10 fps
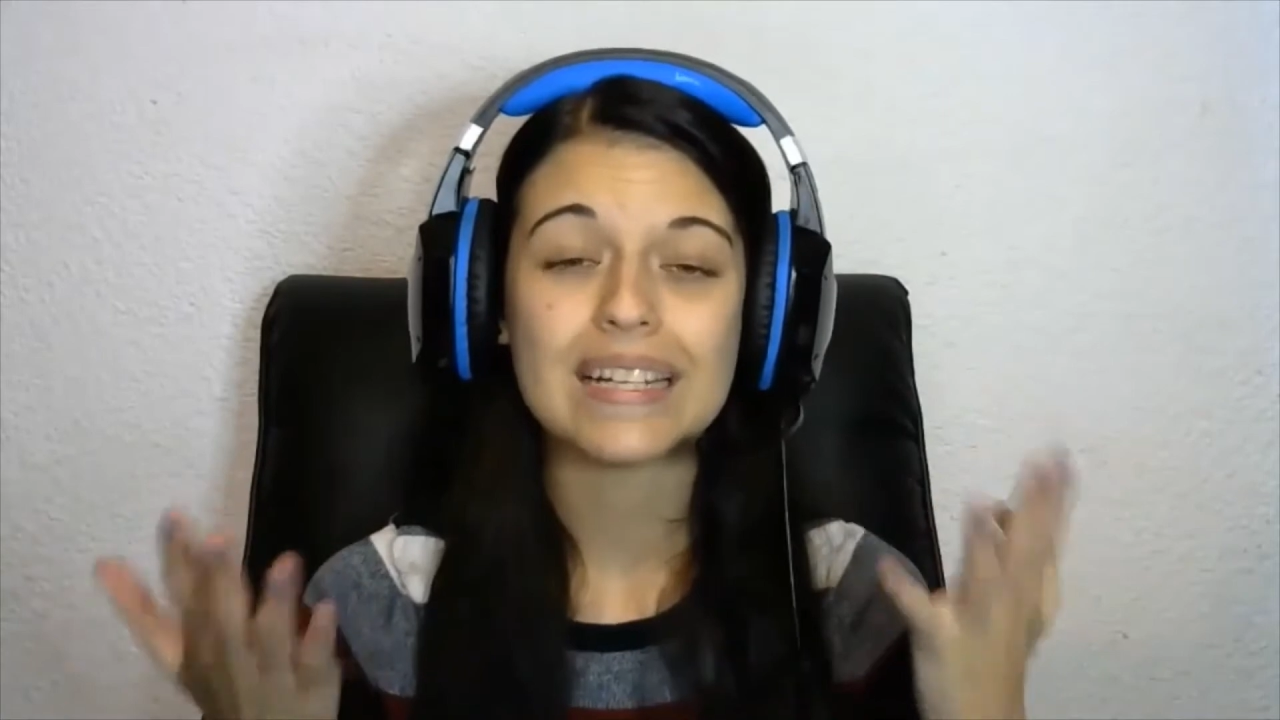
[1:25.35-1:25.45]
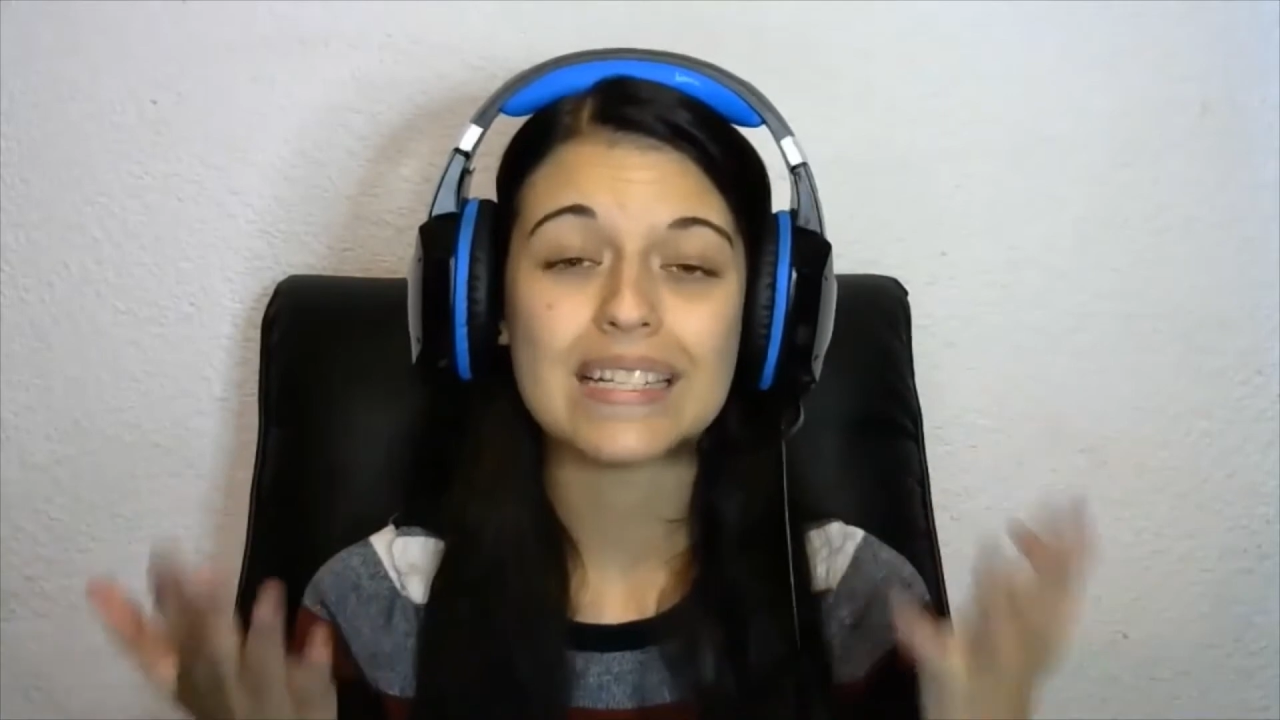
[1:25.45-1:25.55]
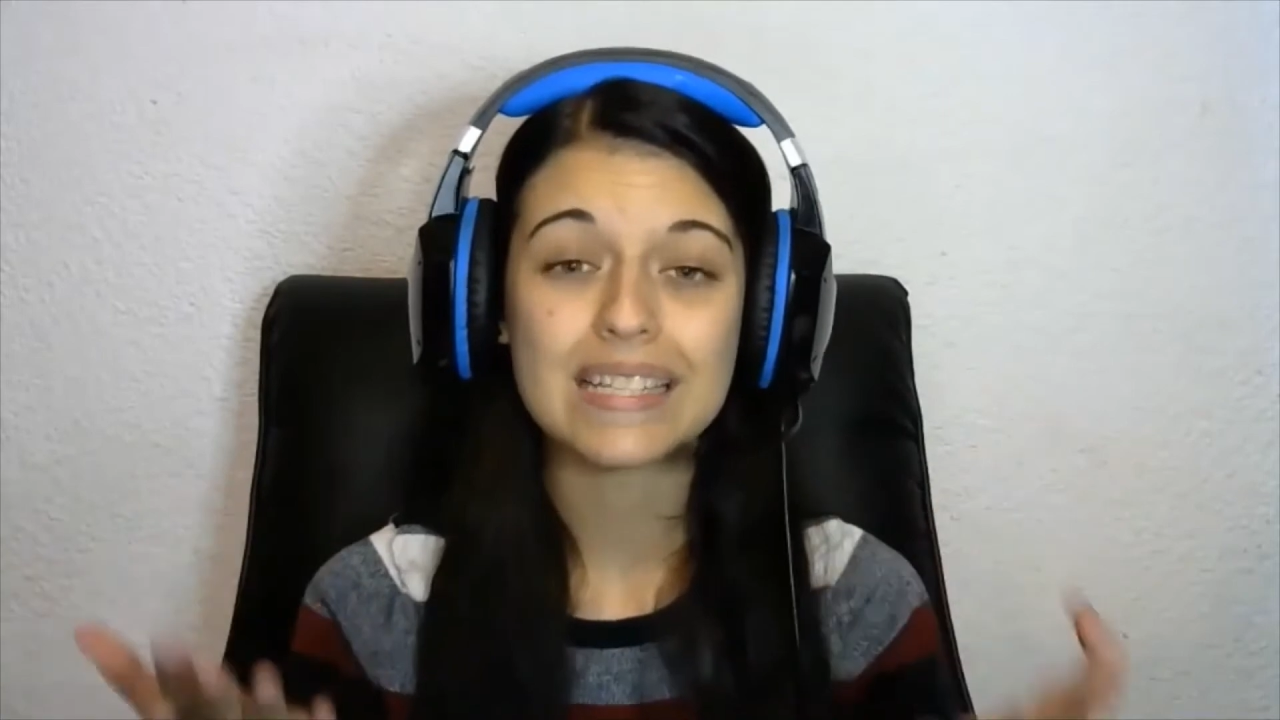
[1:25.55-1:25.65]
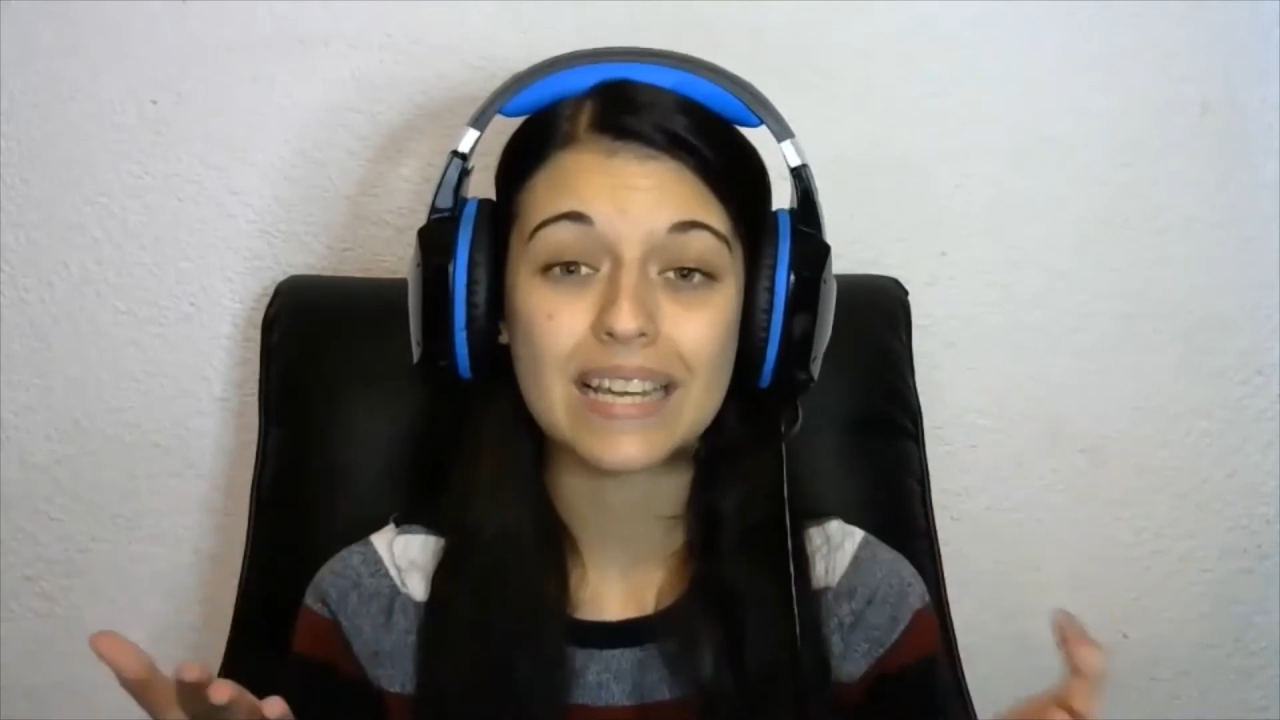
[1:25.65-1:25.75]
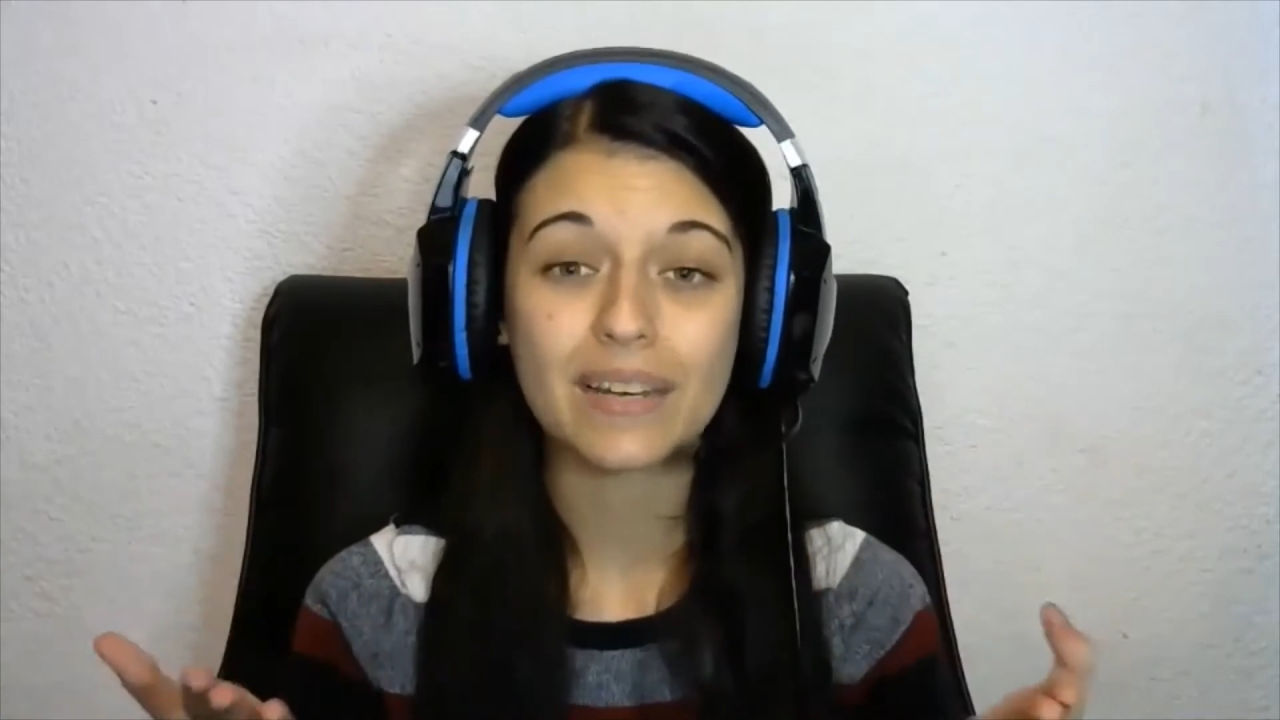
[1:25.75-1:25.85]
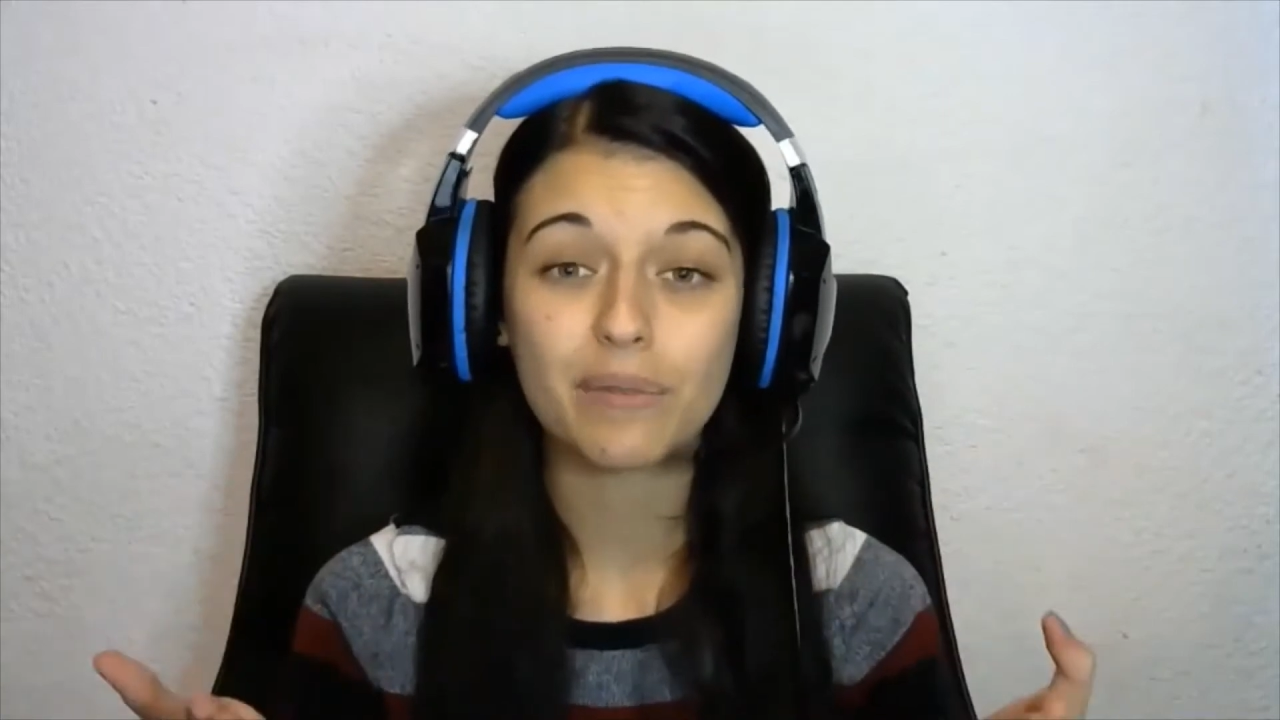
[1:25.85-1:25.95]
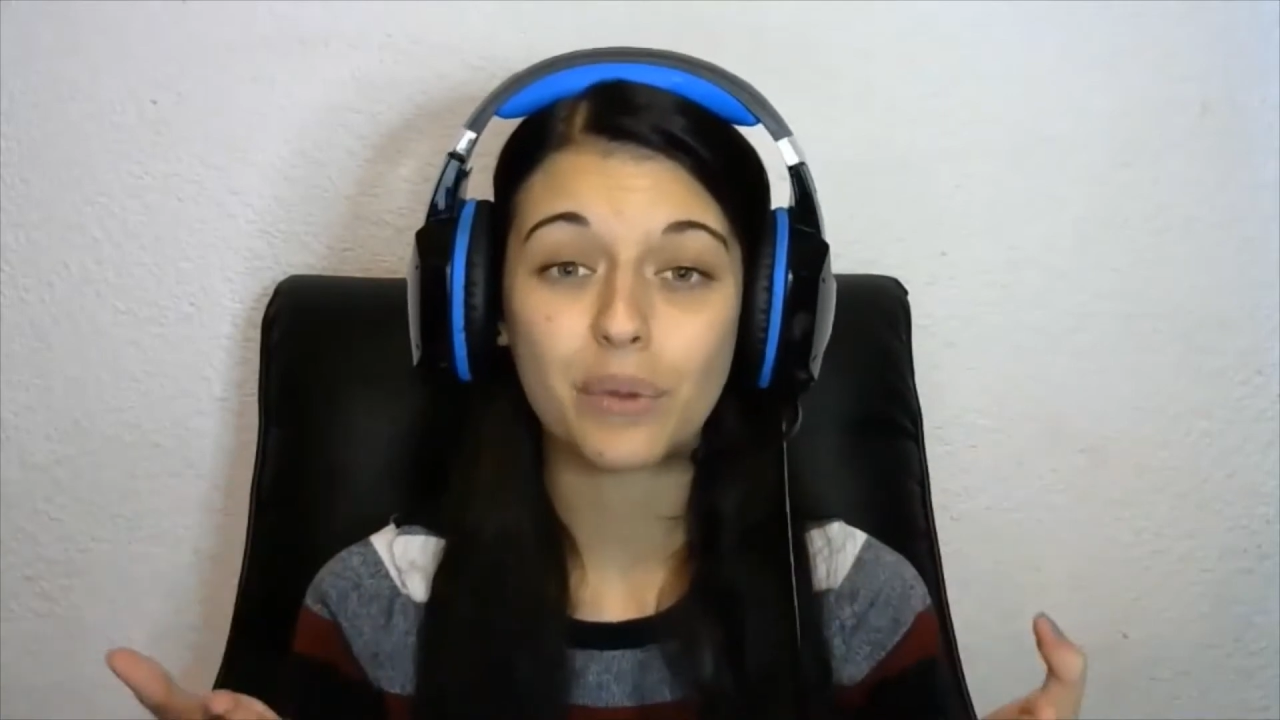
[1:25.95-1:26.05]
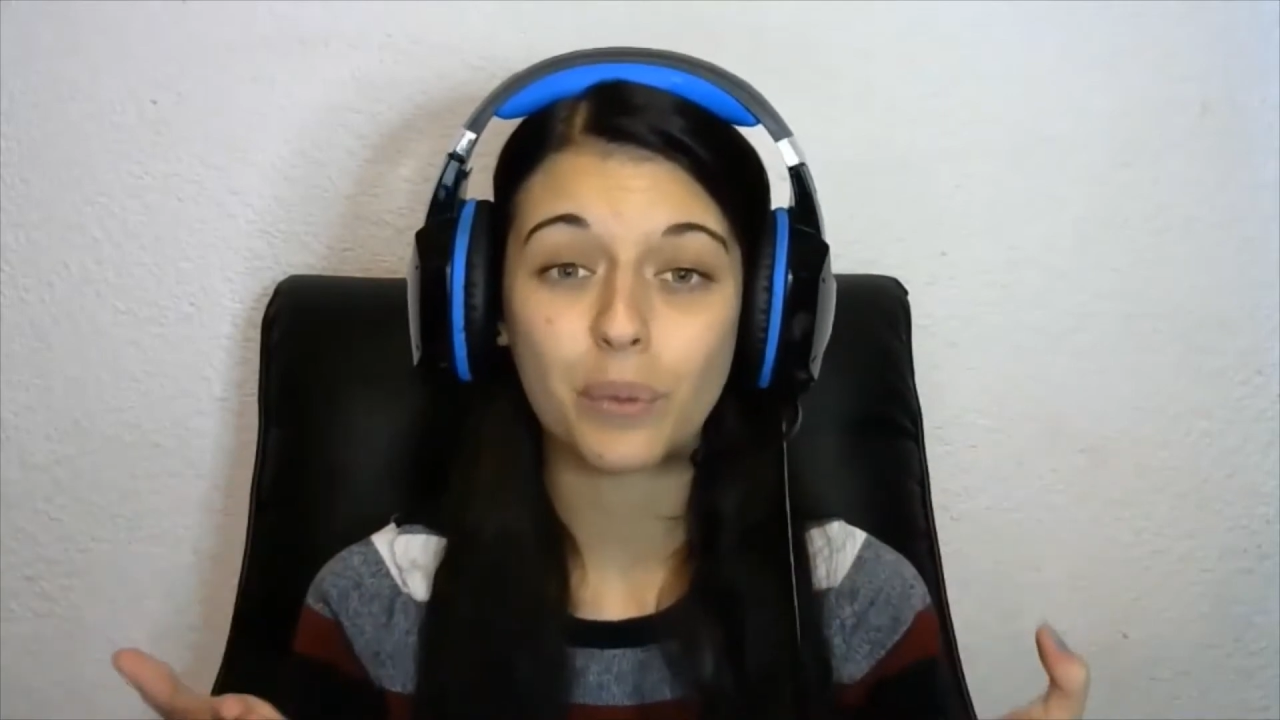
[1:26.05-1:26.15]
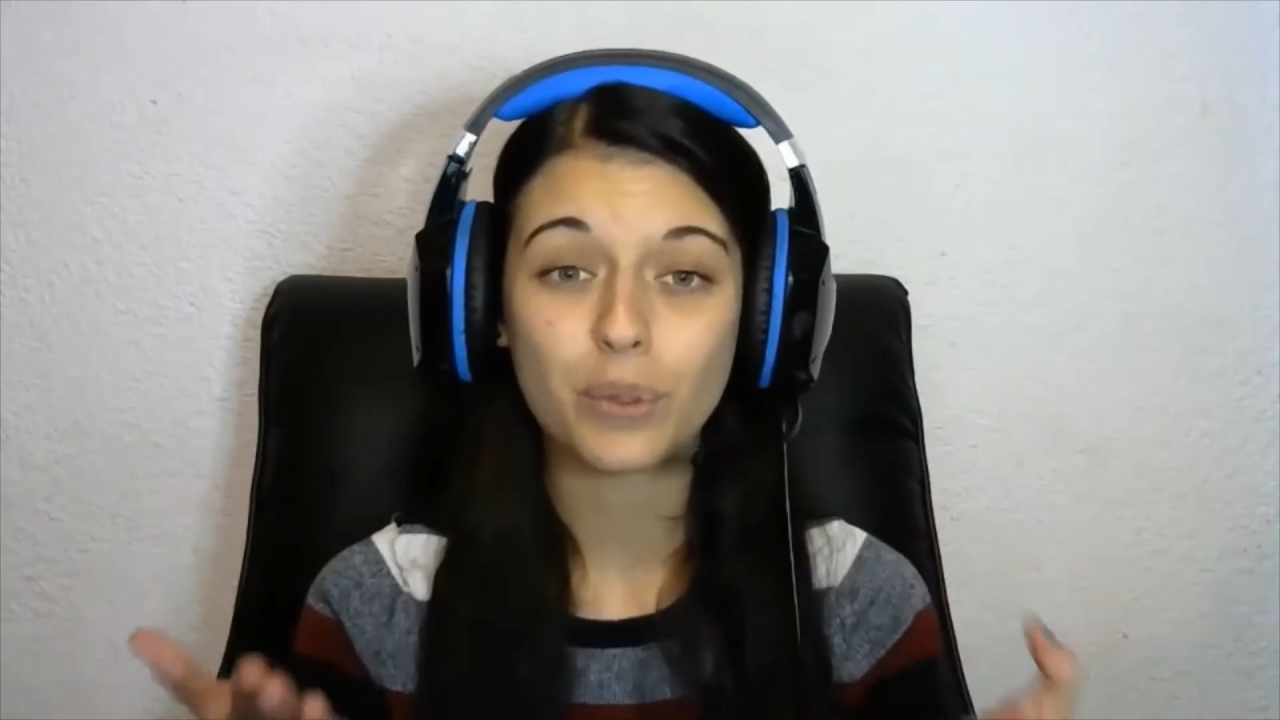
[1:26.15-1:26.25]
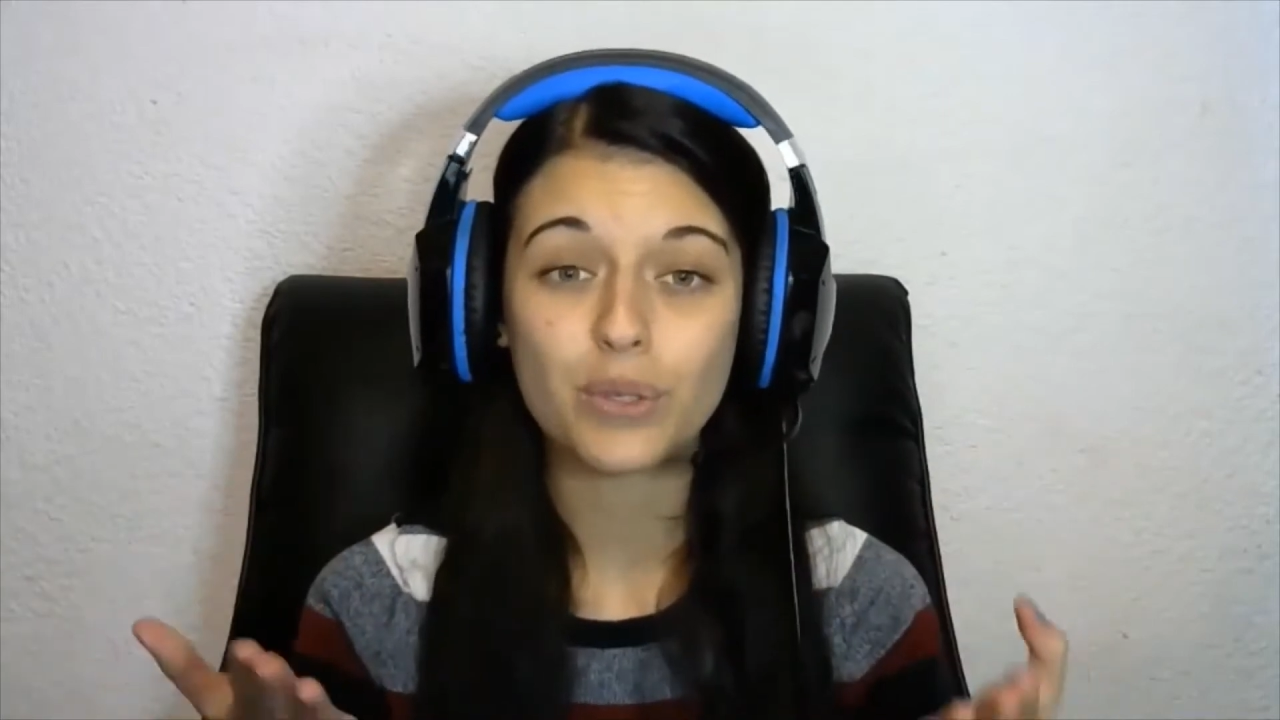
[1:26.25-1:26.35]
instead of your